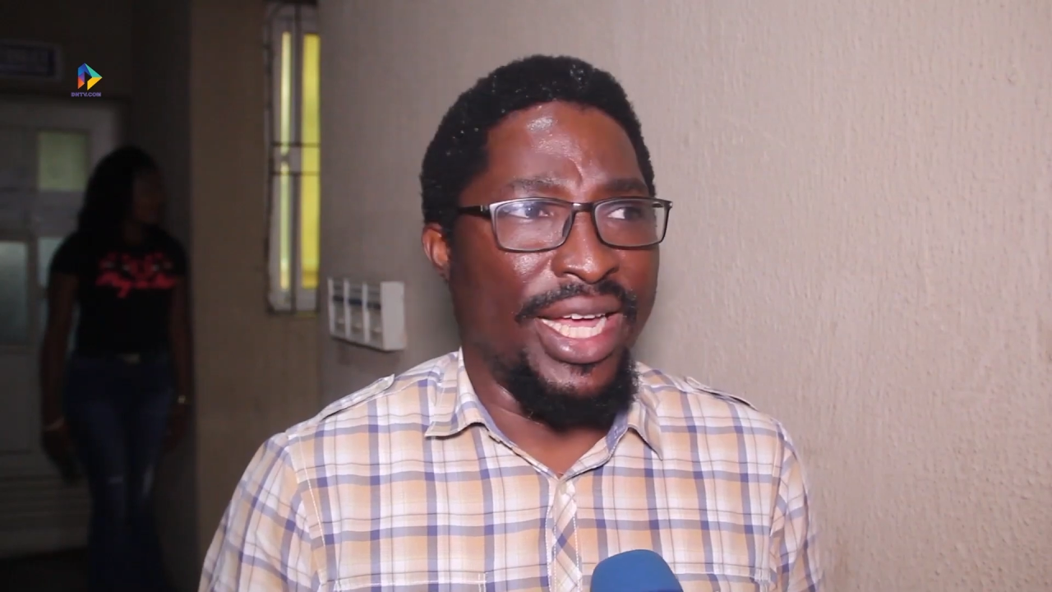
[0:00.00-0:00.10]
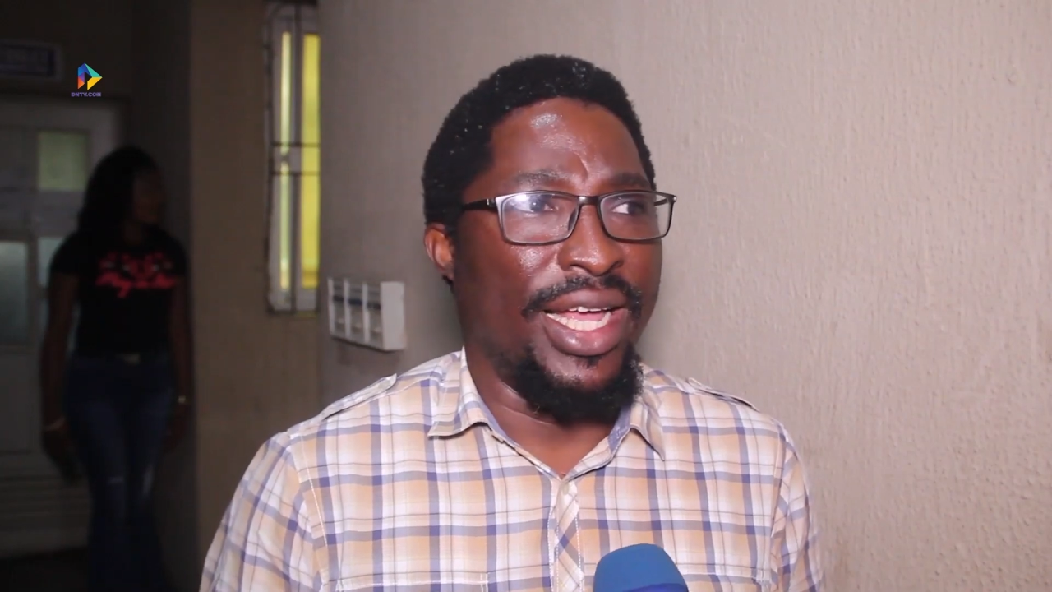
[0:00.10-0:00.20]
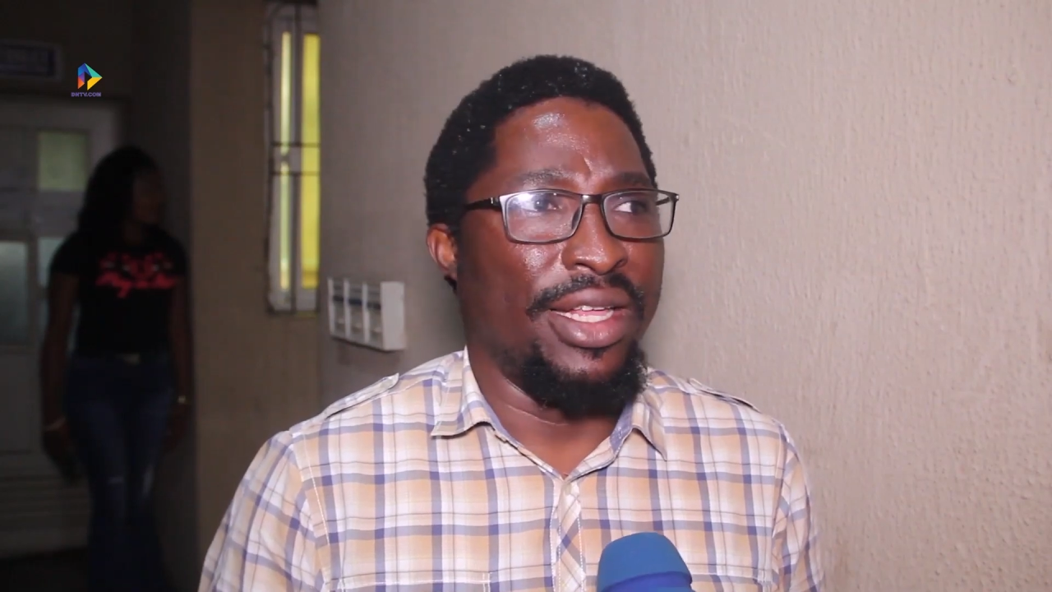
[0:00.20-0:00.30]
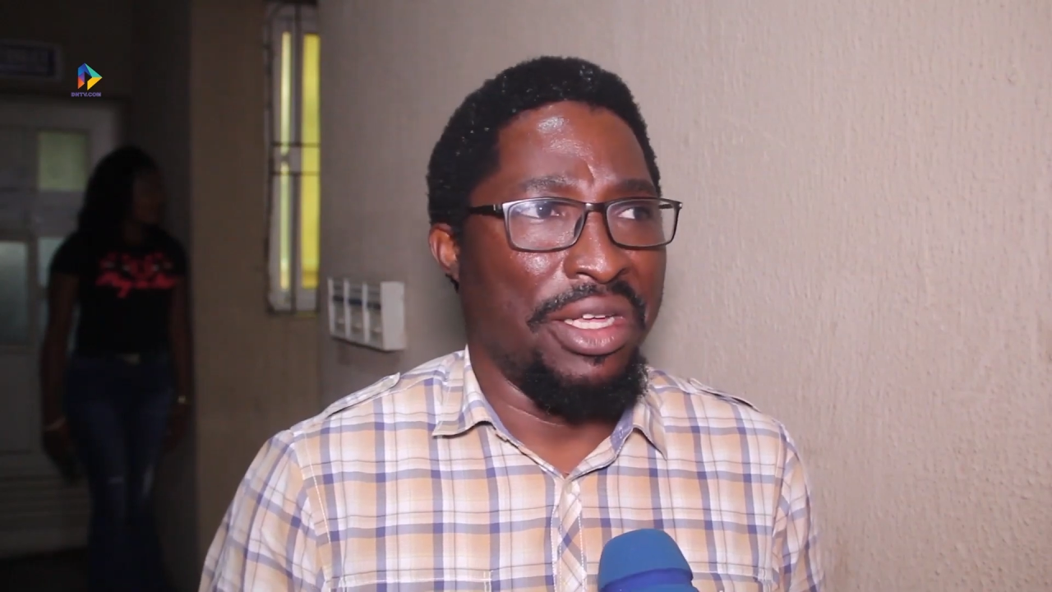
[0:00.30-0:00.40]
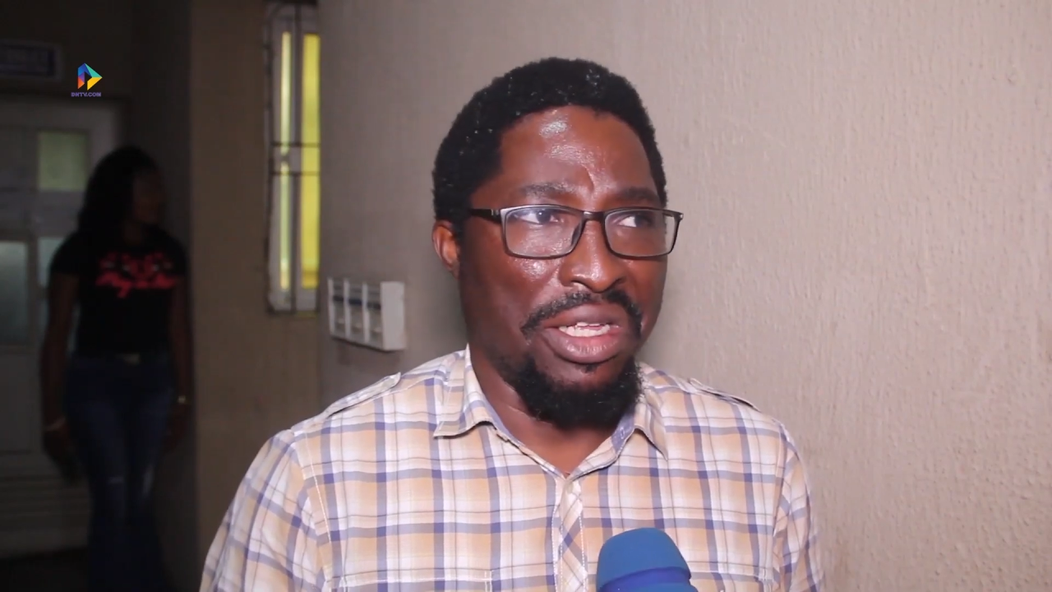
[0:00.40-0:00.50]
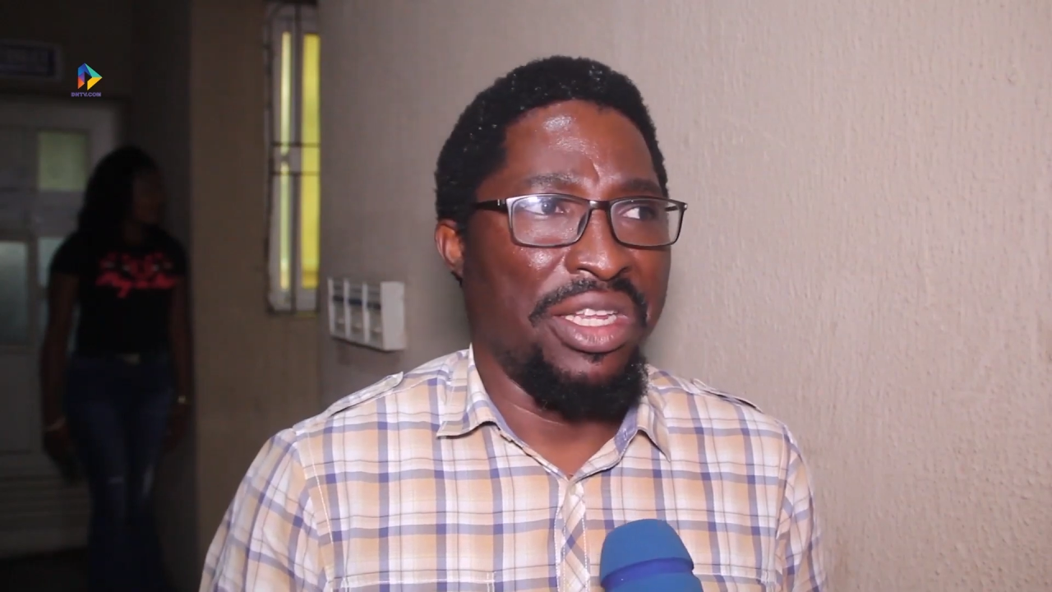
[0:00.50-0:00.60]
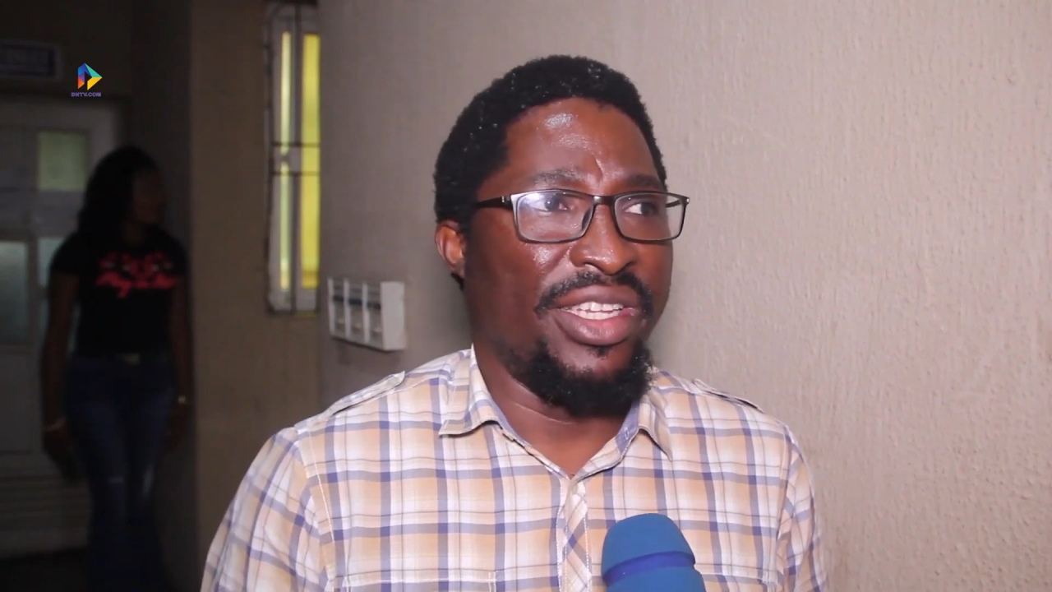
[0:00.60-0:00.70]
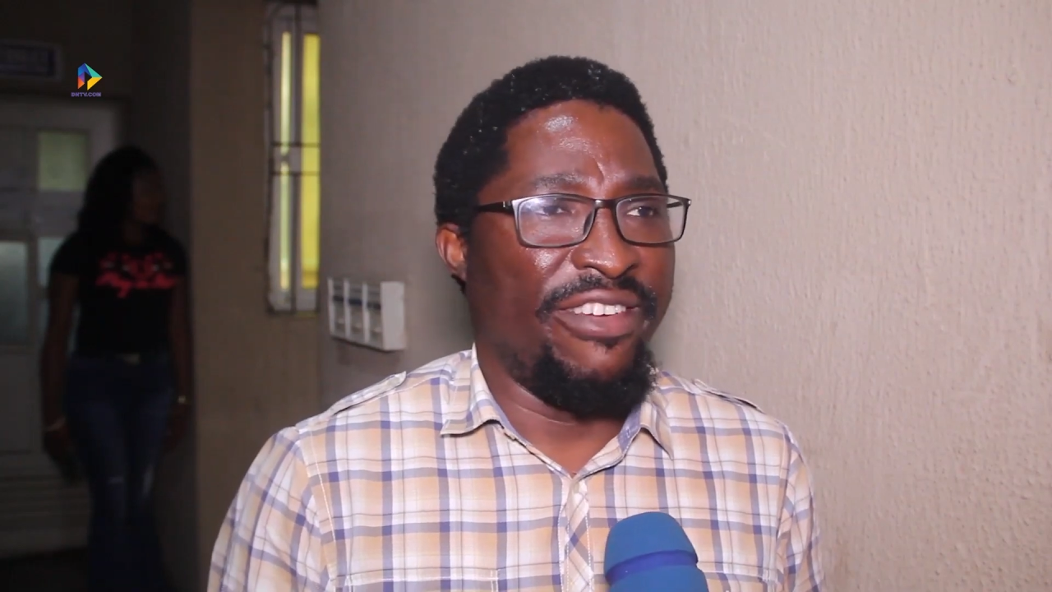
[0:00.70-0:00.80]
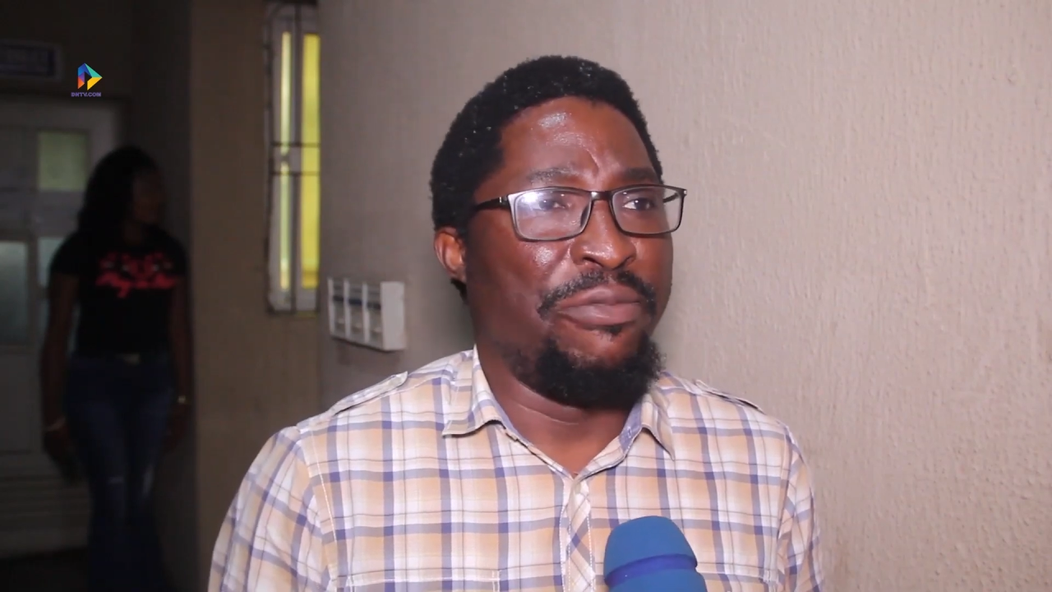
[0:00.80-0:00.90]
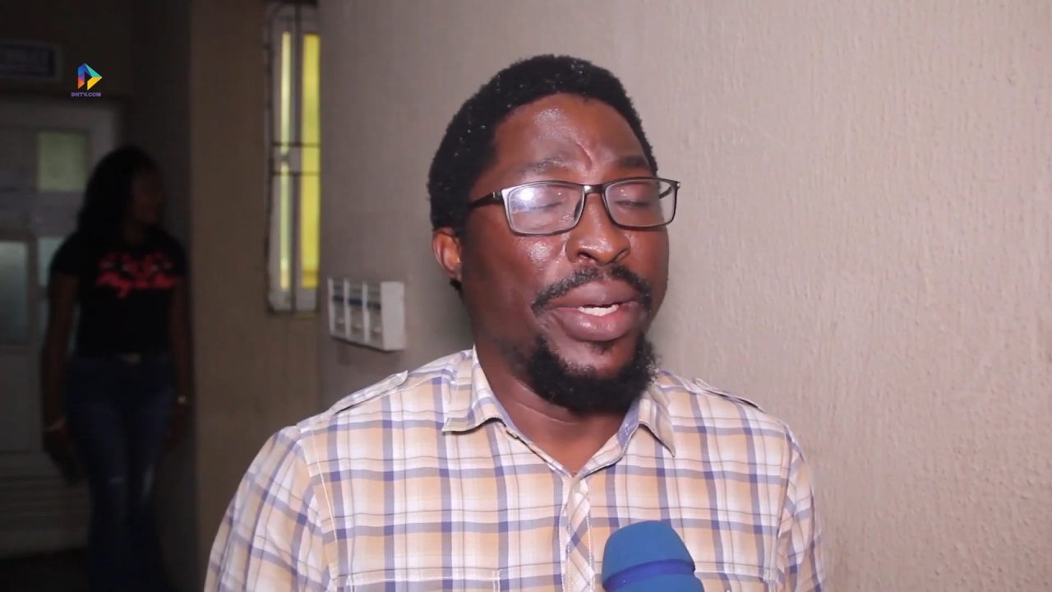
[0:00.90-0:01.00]
there,
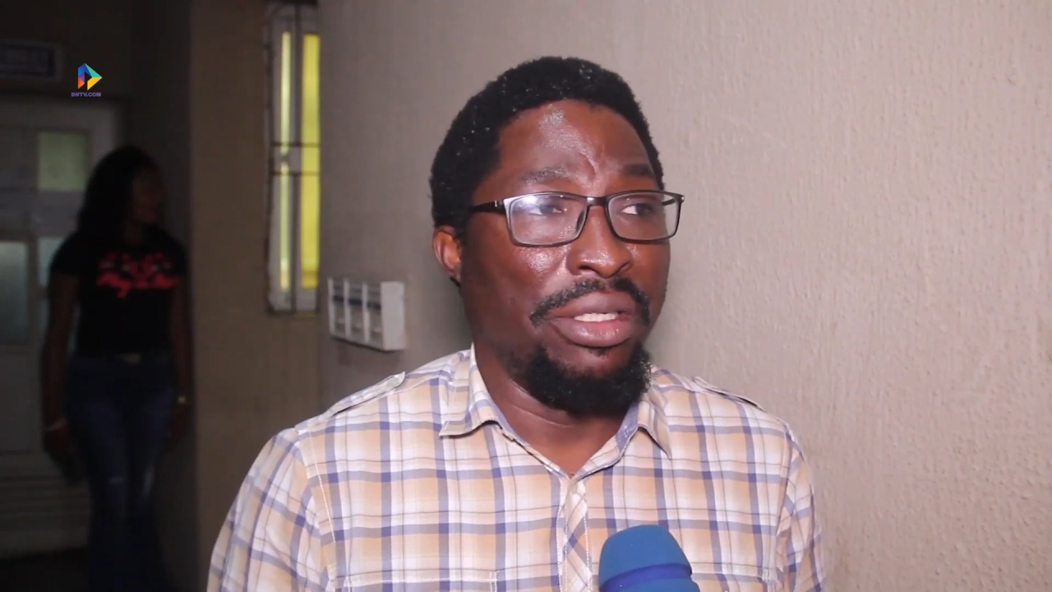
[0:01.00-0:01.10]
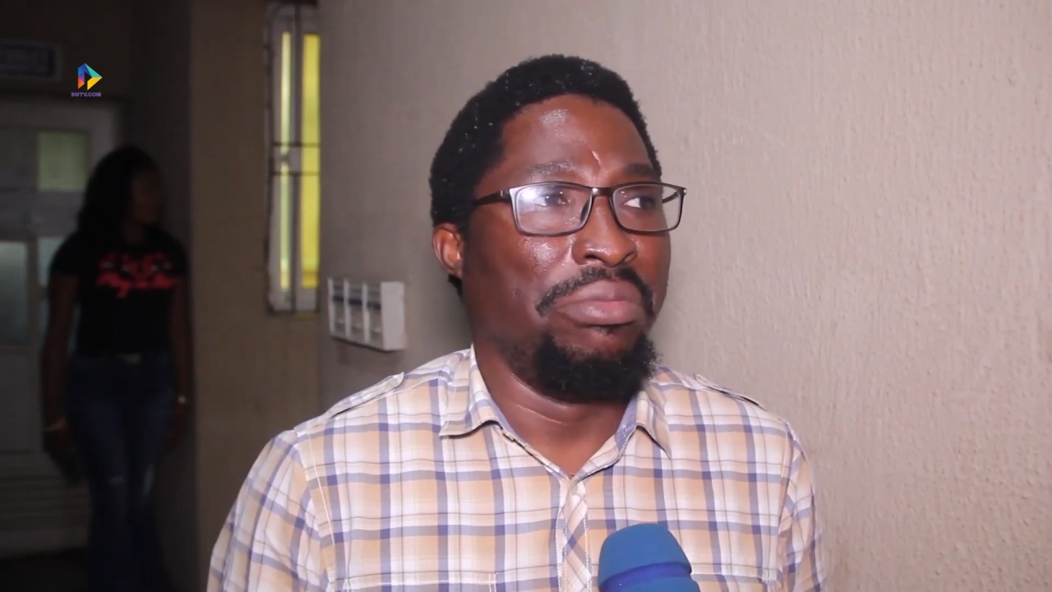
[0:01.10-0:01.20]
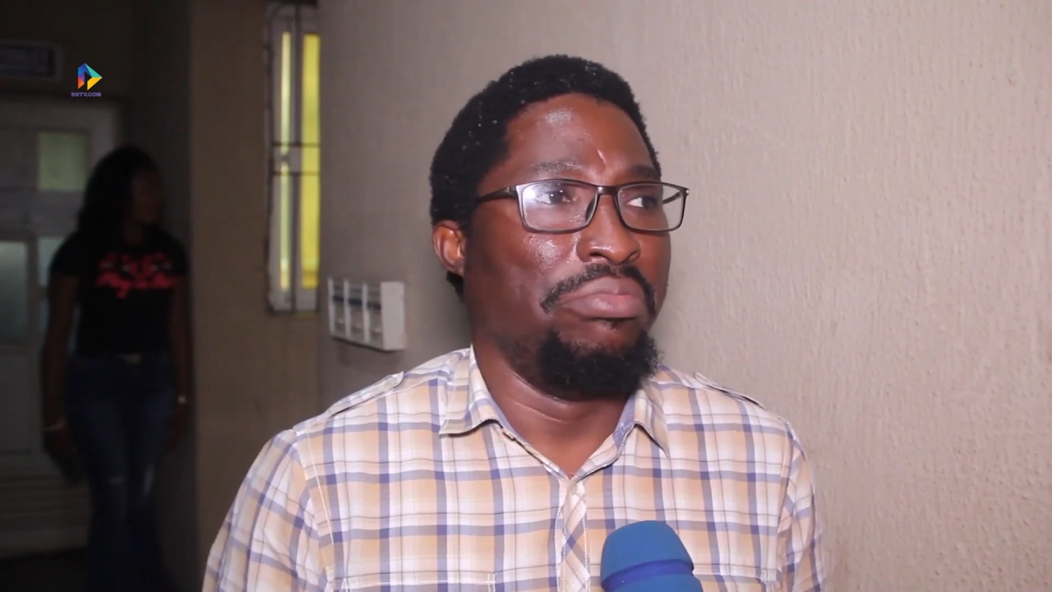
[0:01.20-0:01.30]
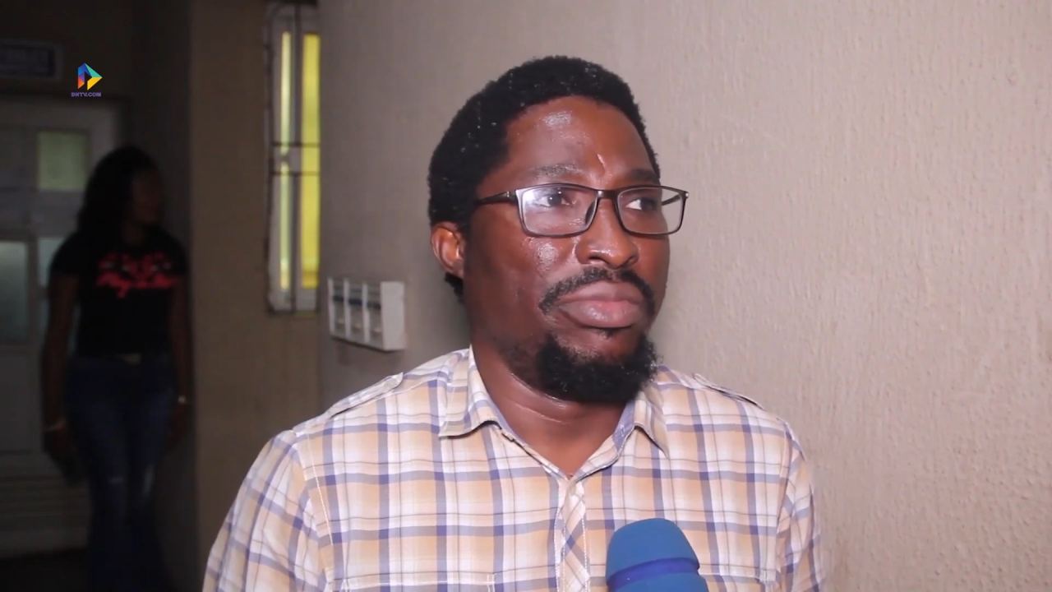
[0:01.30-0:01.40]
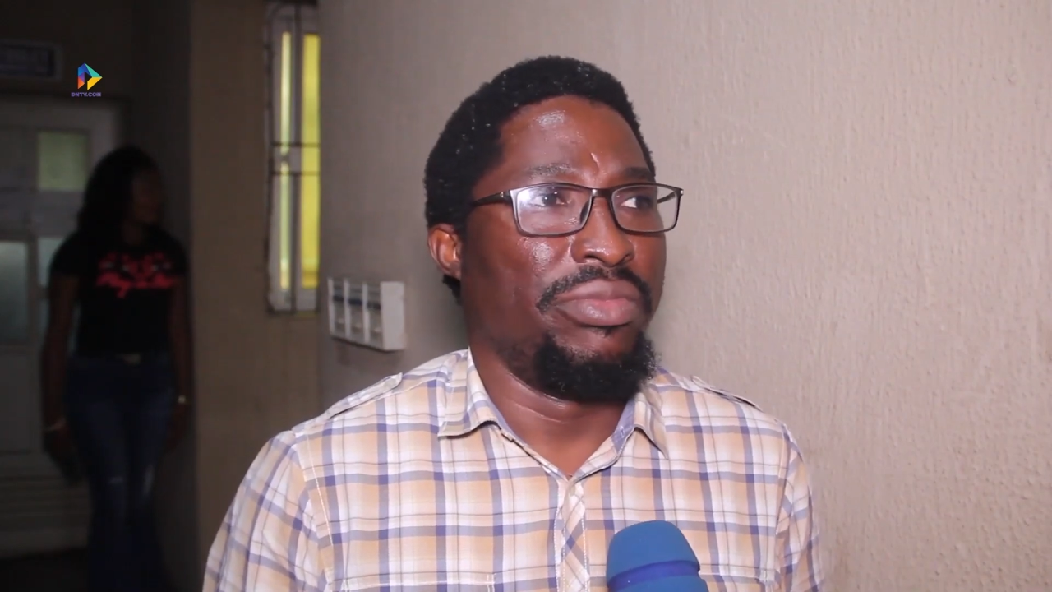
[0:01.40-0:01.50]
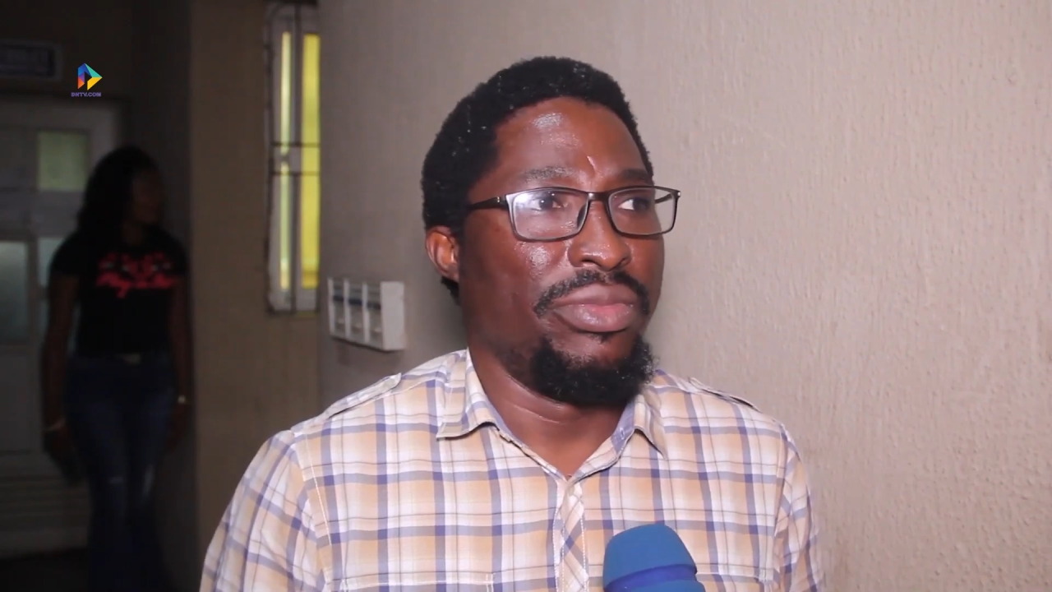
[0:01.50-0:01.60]
they've been